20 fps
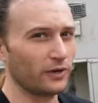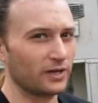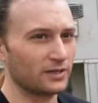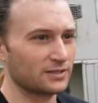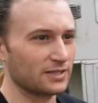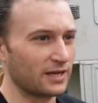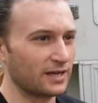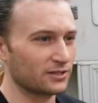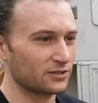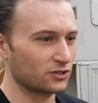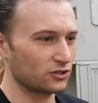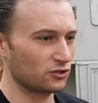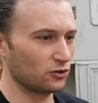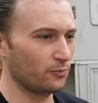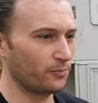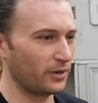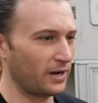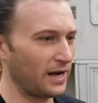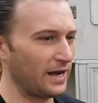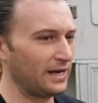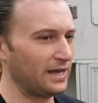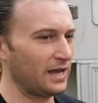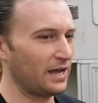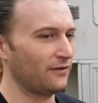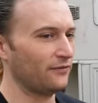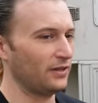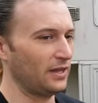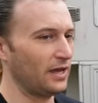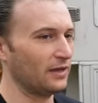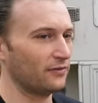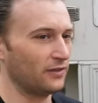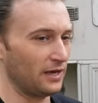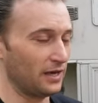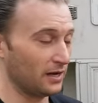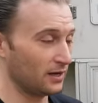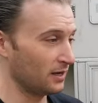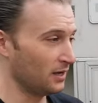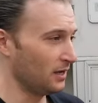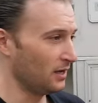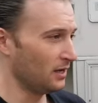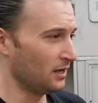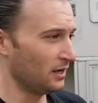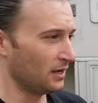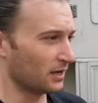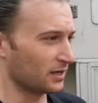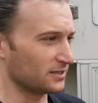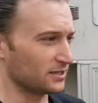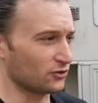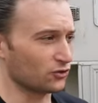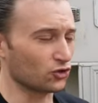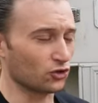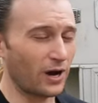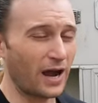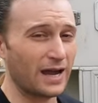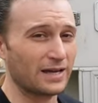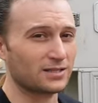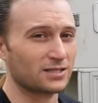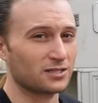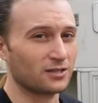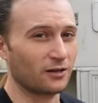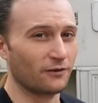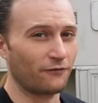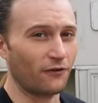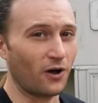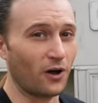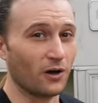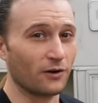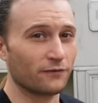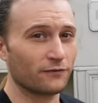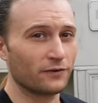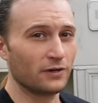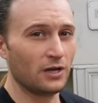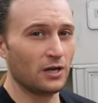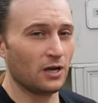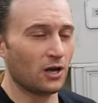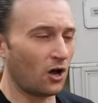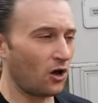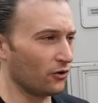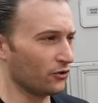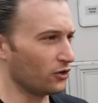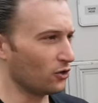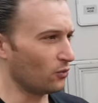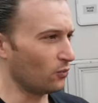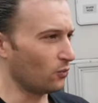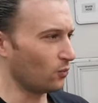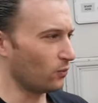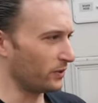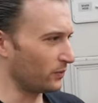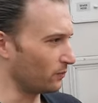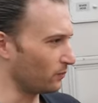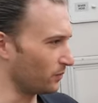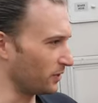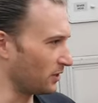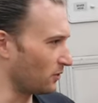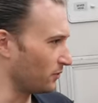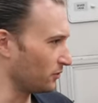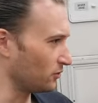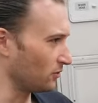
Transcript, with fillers: outside, it's super handy having that thing because it dries stuff off. Yeah. All your when you know we